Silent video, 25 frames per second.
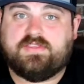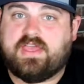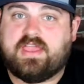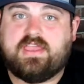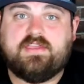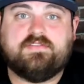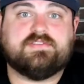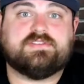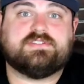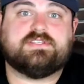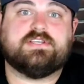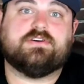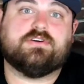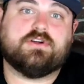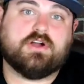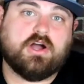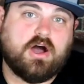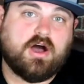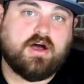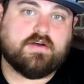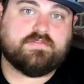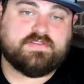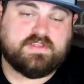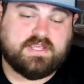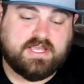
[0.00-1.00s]
They even sell
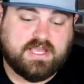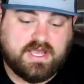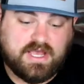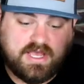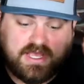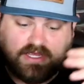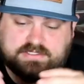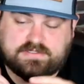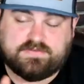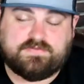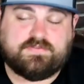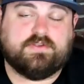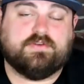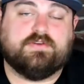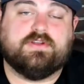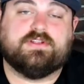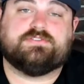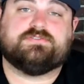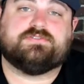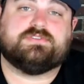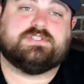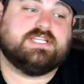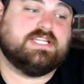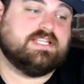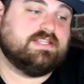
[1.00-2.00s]
coffee, guys, if you're
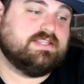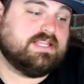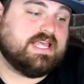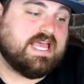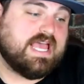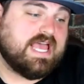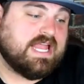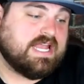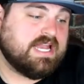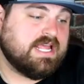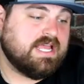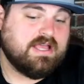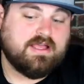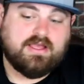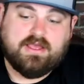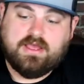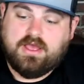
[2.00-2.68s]
interested in that.